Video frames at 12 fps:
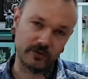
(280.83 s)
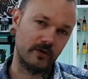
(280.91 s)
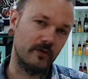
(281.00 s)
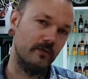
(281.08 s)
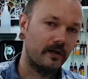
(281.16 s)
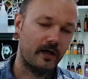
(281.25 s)

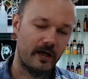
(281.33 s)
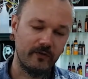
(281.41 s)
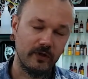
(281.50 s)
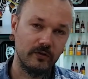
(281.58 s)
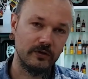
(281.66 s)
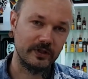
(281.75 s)
So have
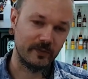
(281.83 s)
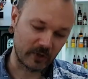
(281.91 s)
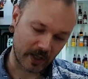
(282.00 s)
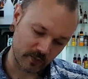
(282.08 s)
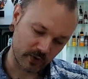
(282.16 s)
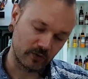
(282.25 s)
a look,
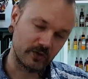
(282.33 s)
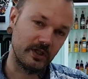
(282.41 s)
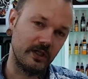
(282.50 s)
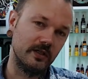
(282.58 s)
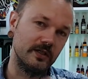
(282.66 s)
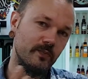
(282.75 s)
sometimes you
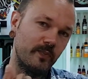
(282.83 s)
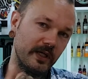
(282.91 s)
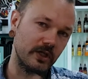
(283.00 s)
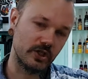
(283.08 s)
see this big